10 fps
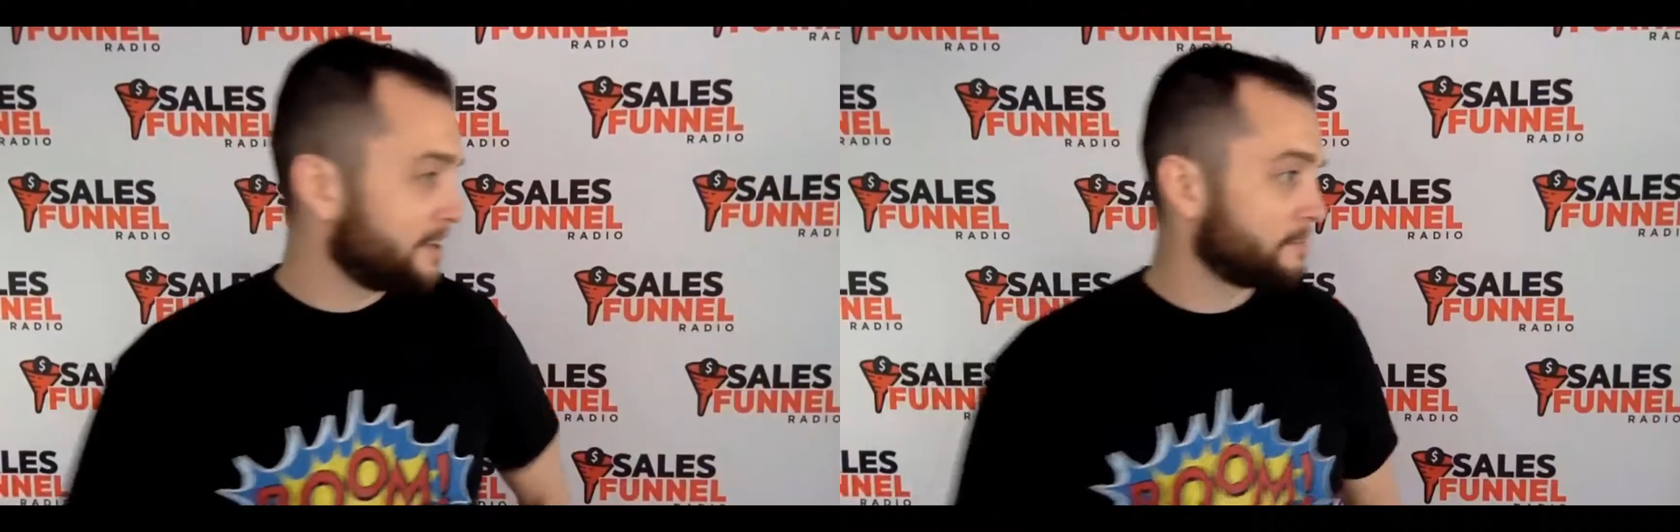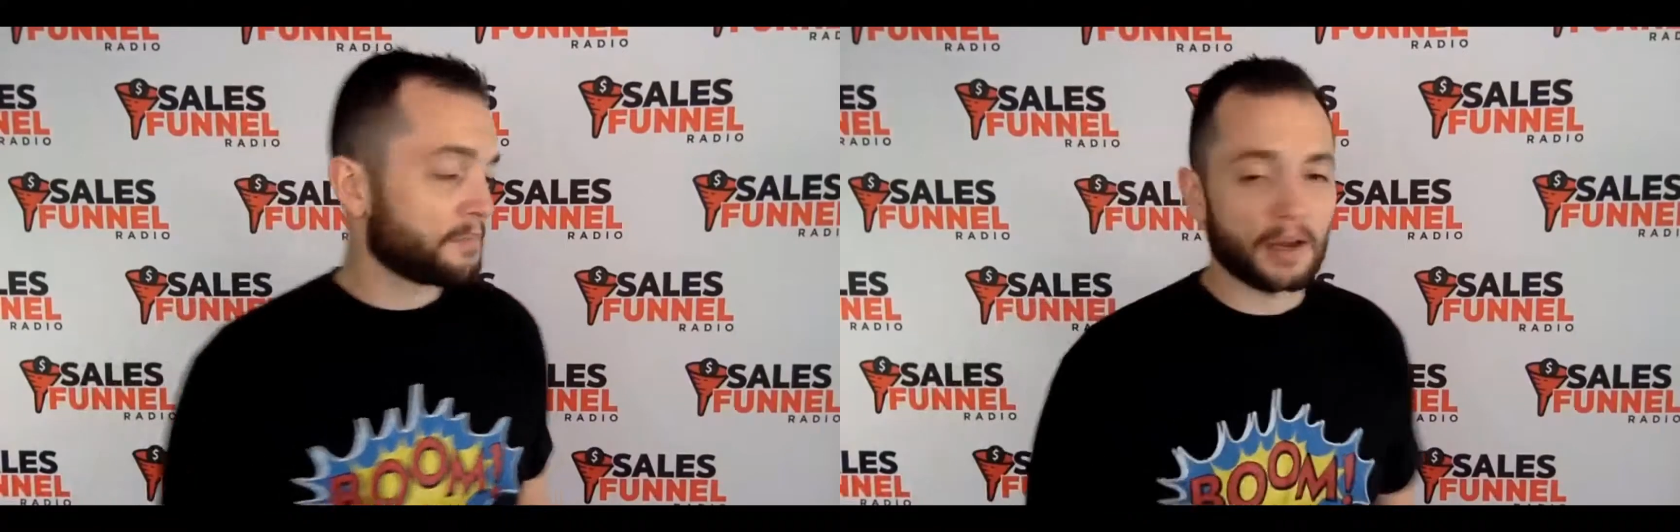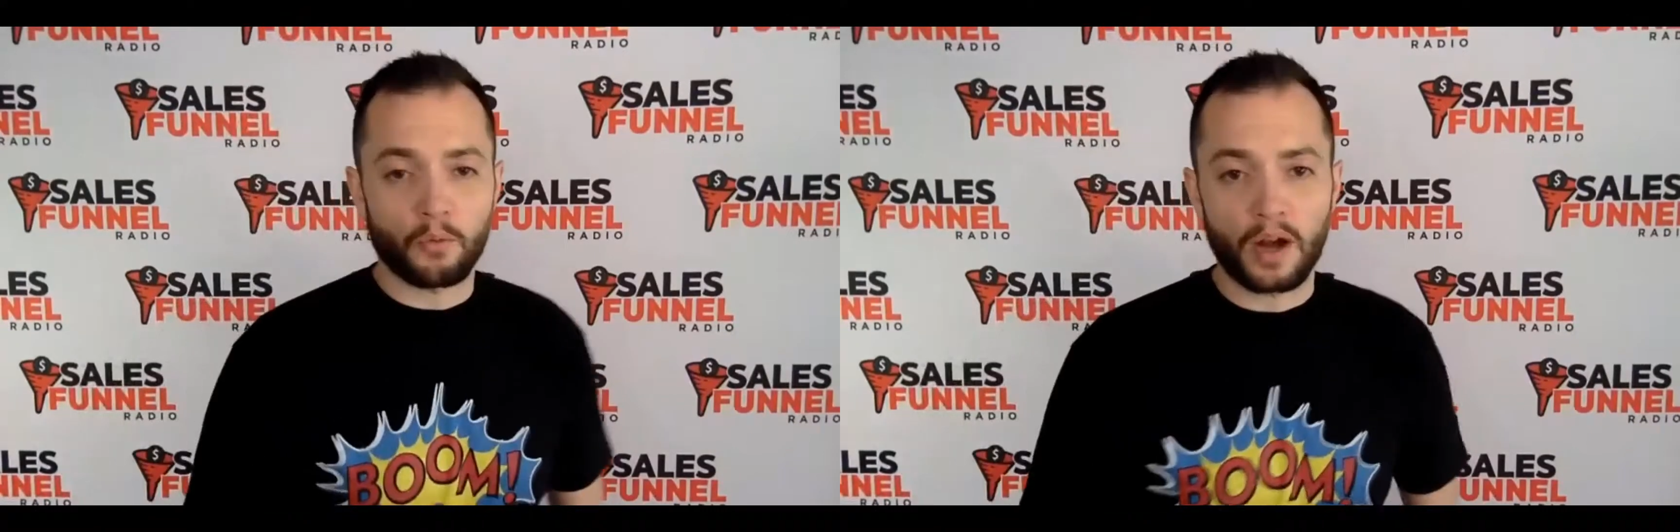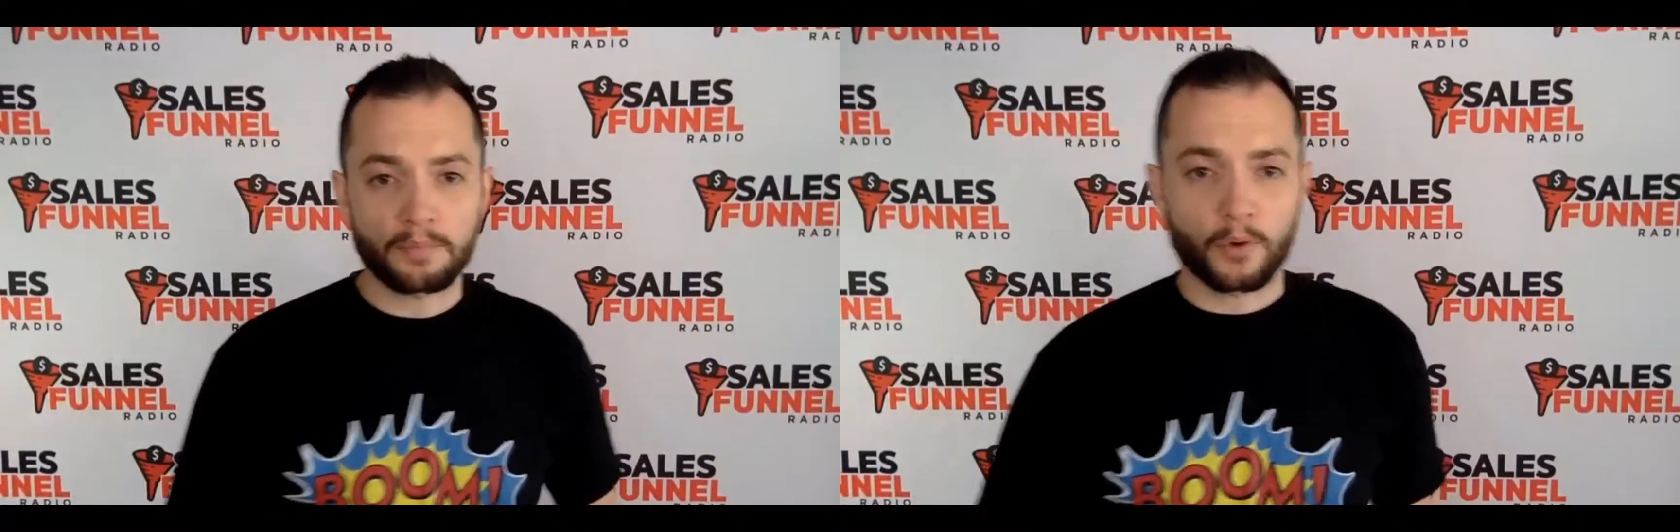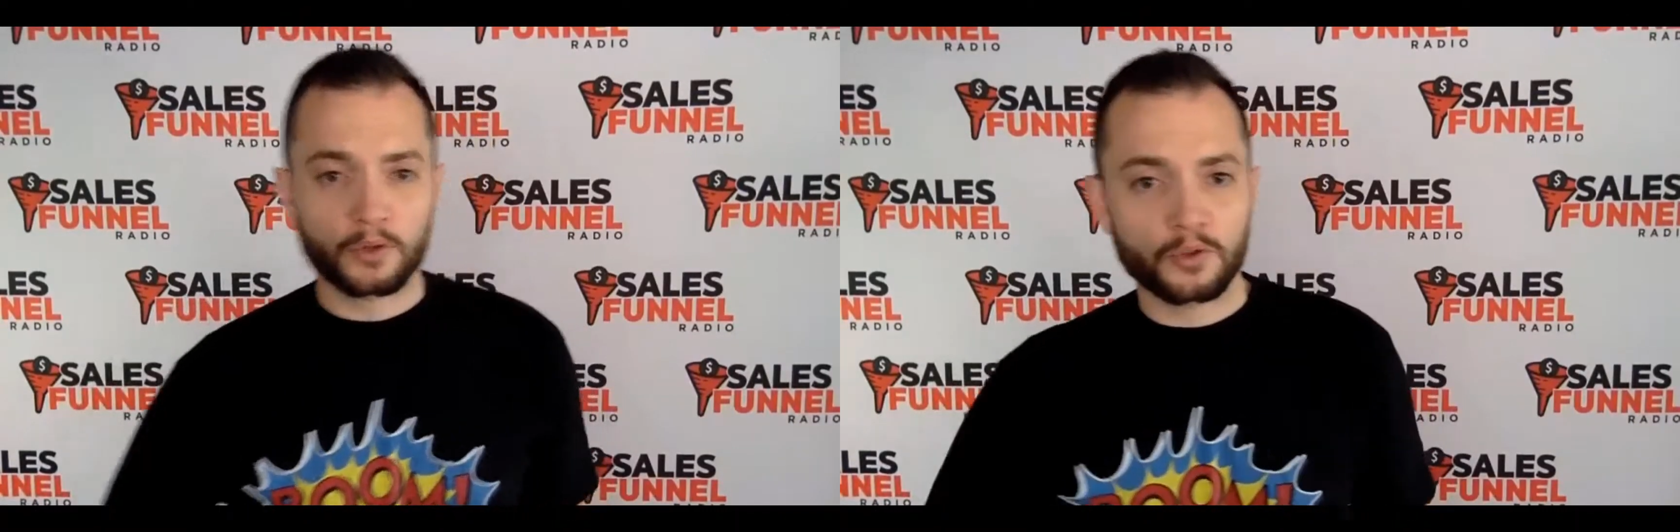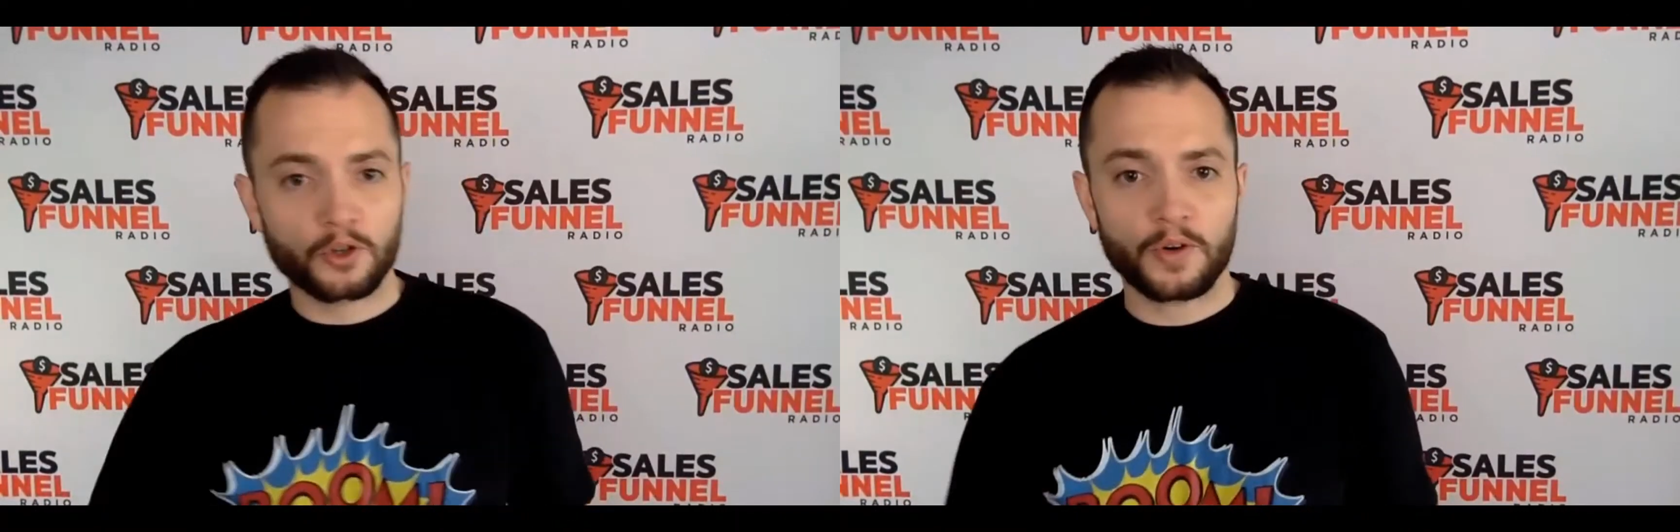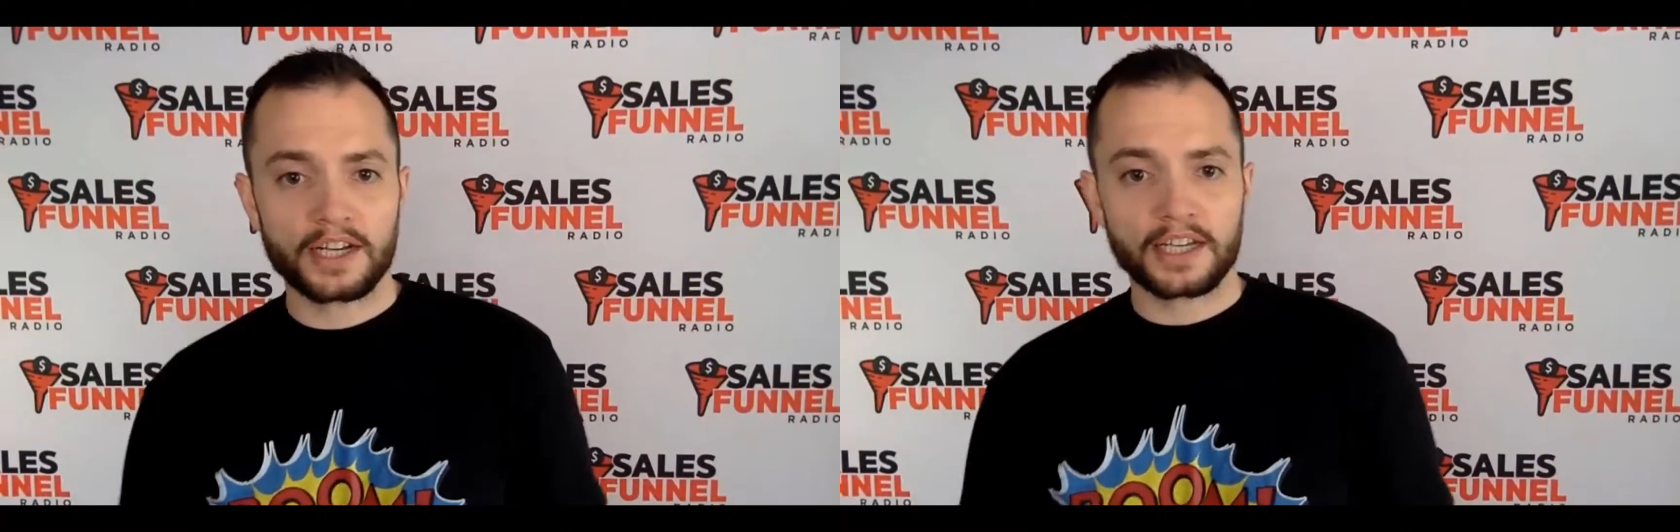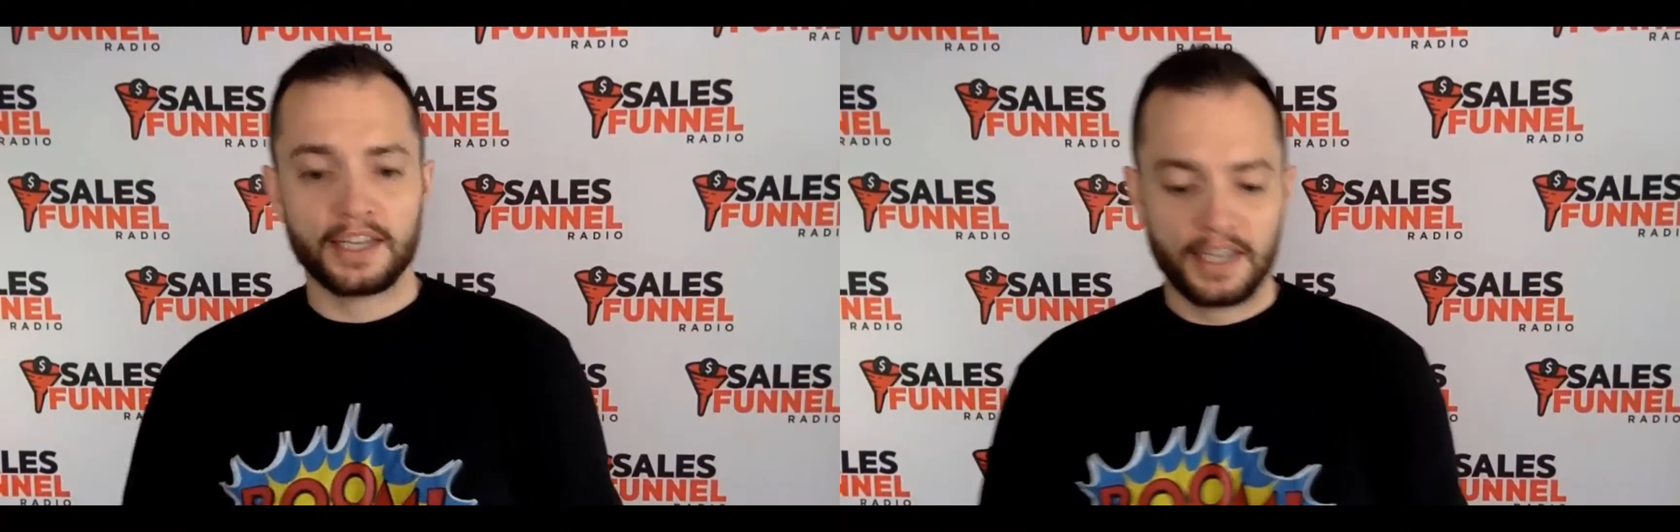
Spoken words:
my whiteboard real quick.